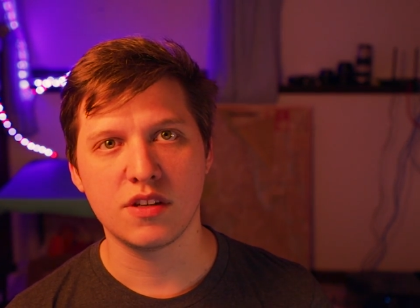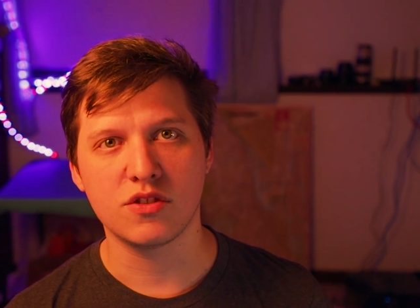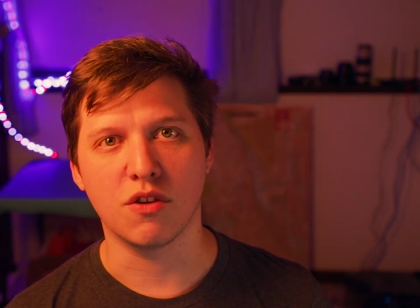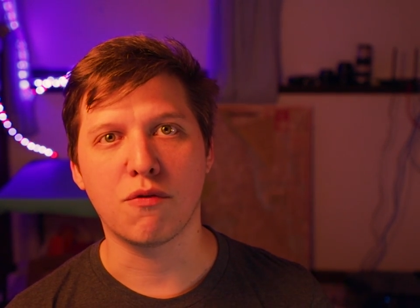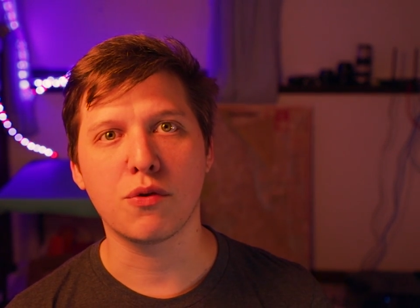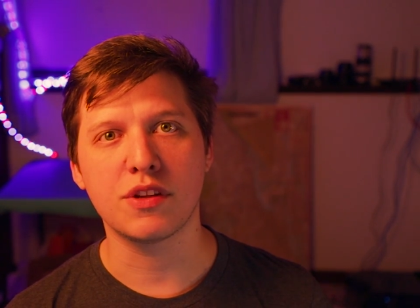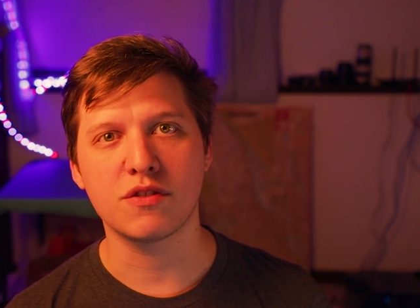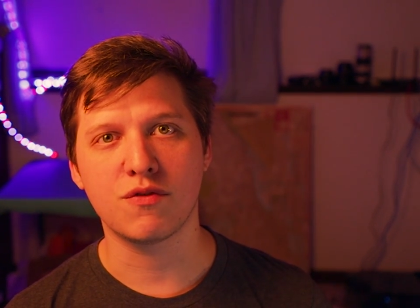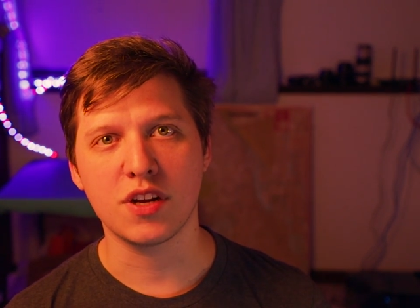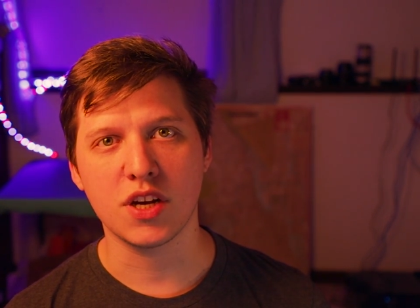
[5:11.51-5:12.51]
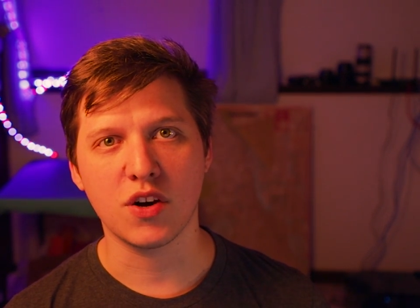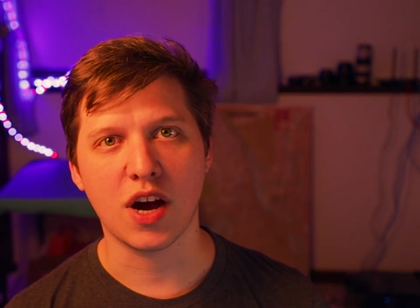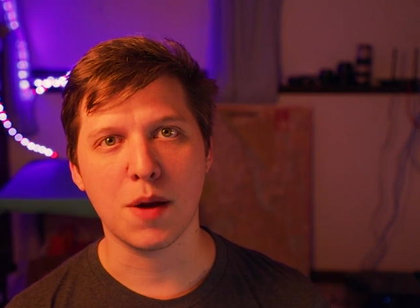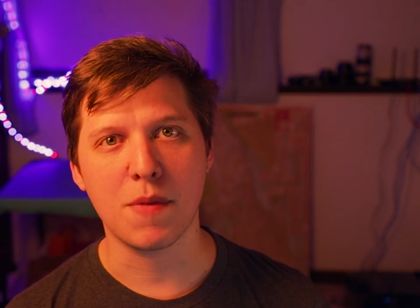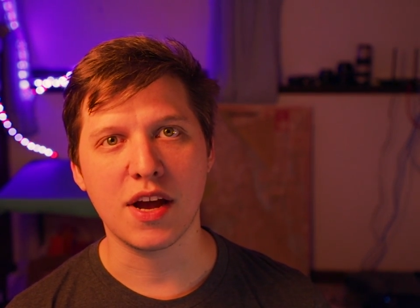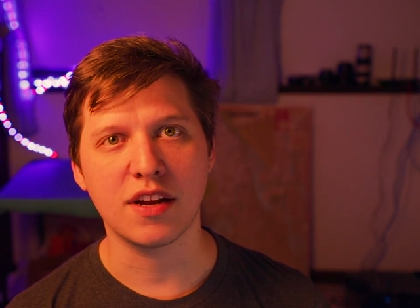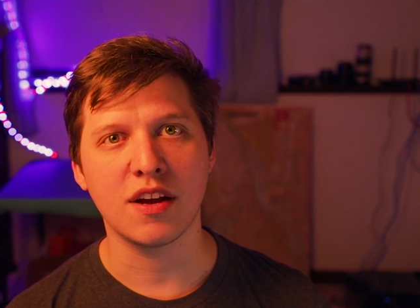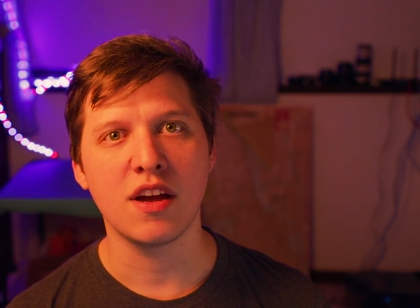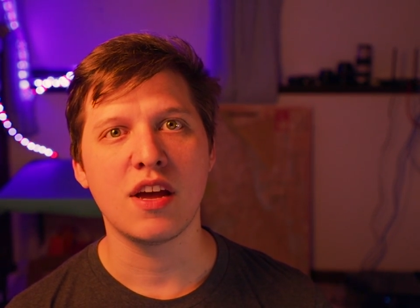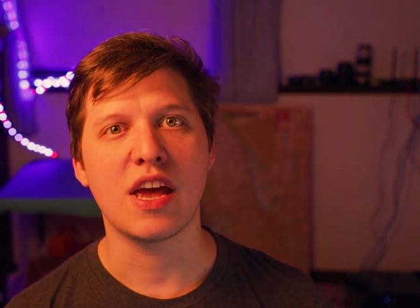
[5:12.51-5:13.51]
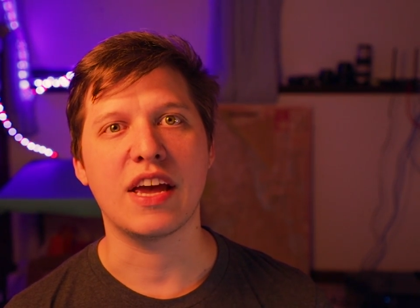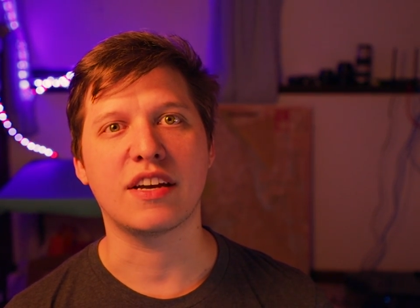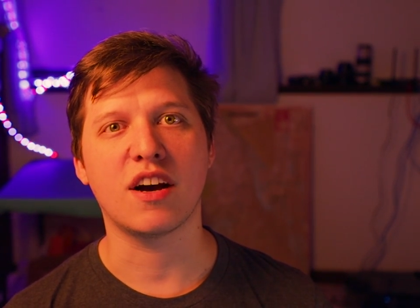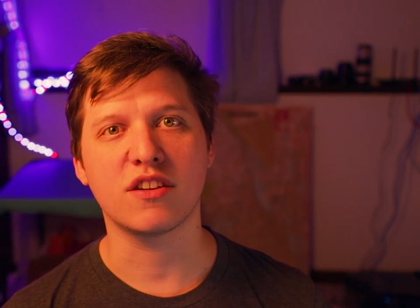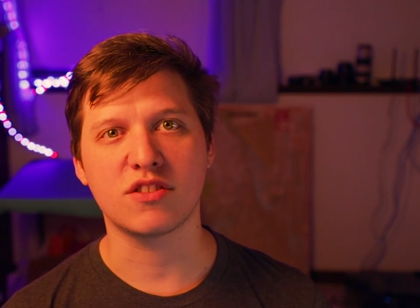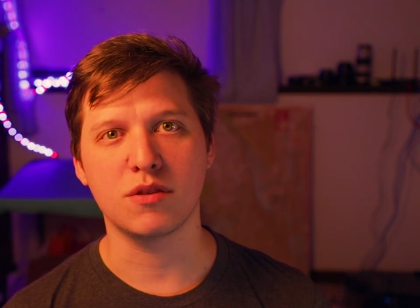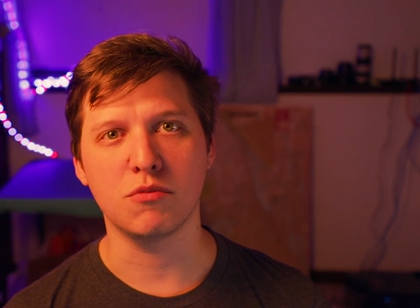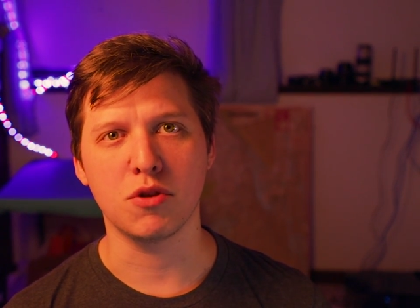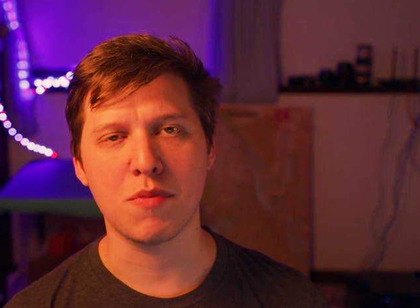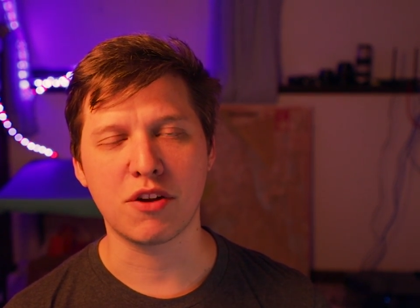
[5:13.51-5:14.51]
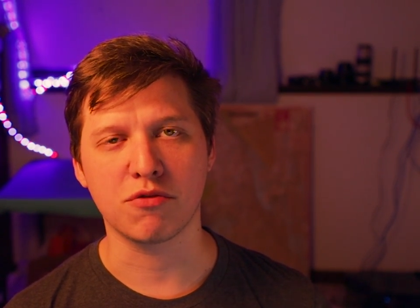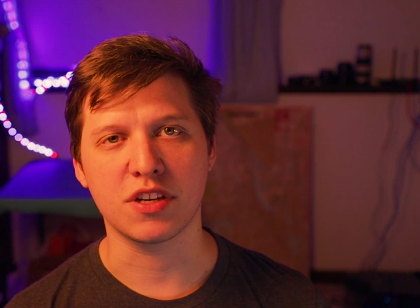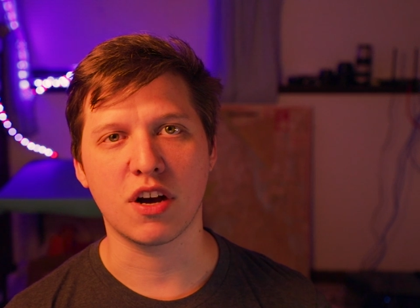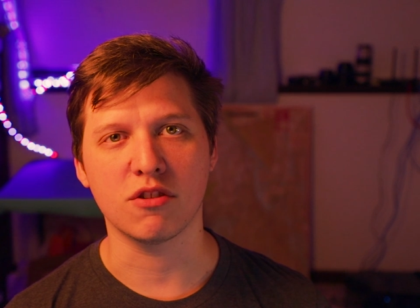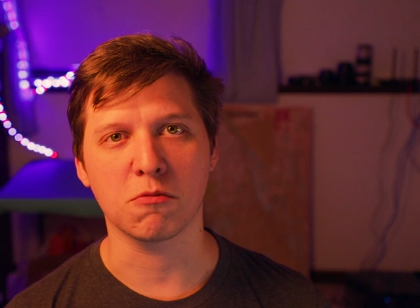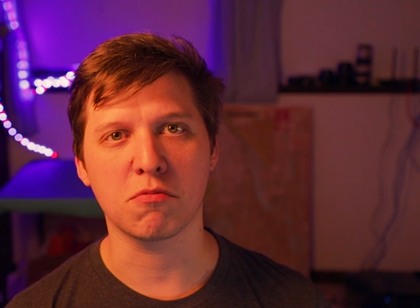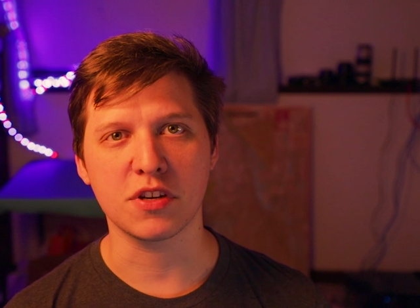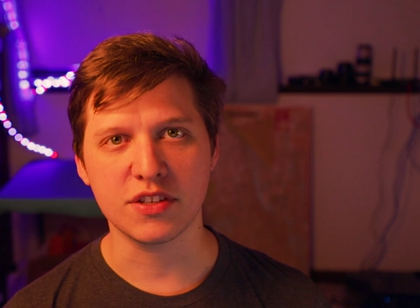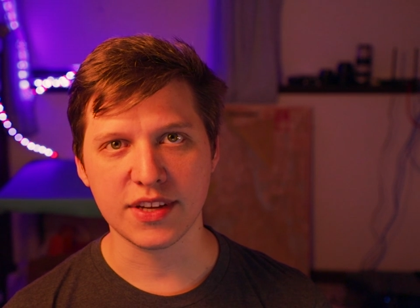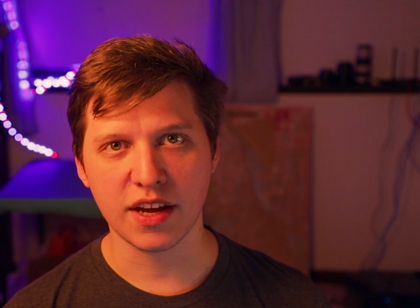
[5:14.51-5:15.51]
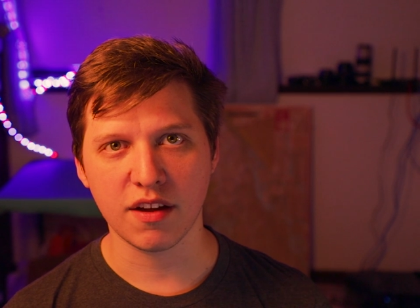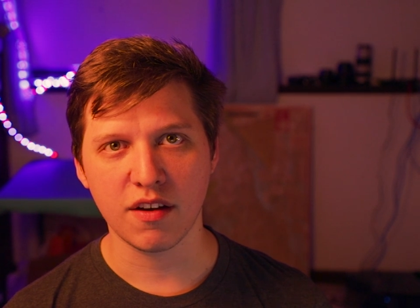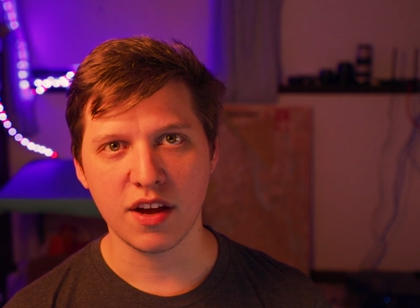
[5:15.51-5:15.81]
So for this video I made a custom Lumetri Color preset,